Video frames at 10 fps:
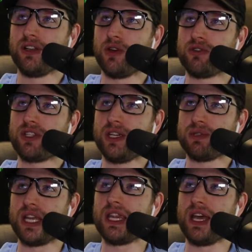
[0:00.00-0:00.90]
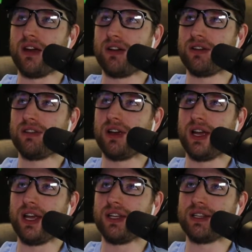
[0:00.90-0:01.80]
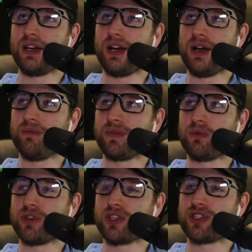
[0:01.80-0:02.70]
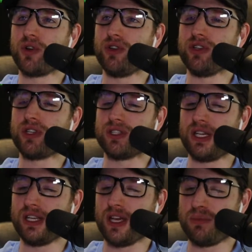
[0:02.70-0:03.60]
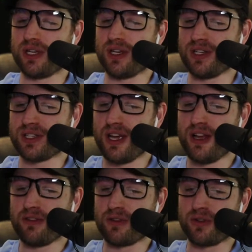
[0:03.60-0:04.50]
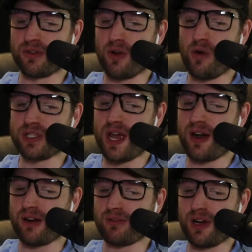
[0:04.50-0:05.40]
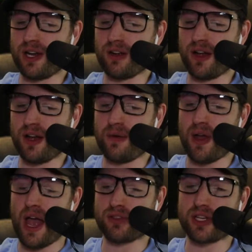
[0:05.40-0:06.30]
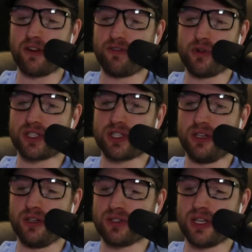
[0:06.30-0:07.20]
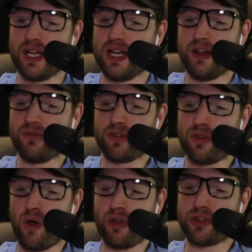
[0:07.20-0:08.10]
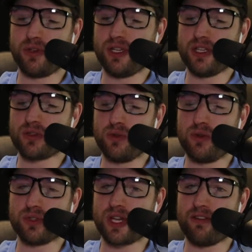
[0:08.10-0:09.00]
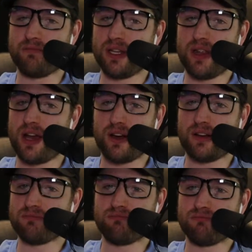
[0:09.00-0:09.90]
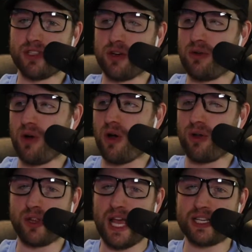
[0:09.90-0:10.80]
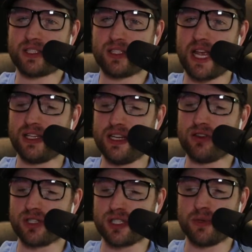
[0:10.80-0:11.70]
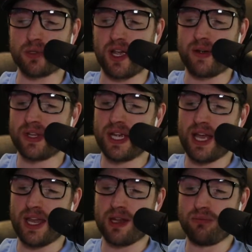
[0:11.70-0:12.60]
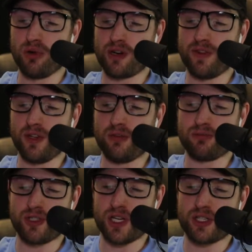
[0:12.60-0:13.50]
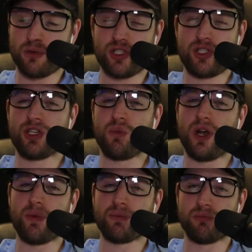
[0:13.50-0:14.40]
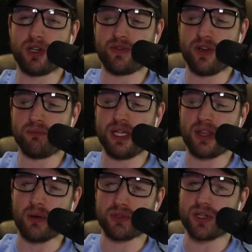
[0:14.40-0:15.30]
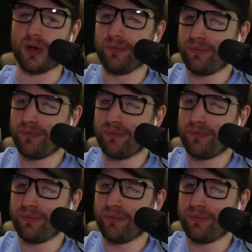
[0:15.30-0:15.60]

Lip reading: teams in there, and we're just so used to seeing them because they're always there, right? Outside of Forest Hills, all three of these schools have been there, the last 10 years, it seems like. And then Brookville, Chestnut Ridge just went up to Brookville and beat them. So,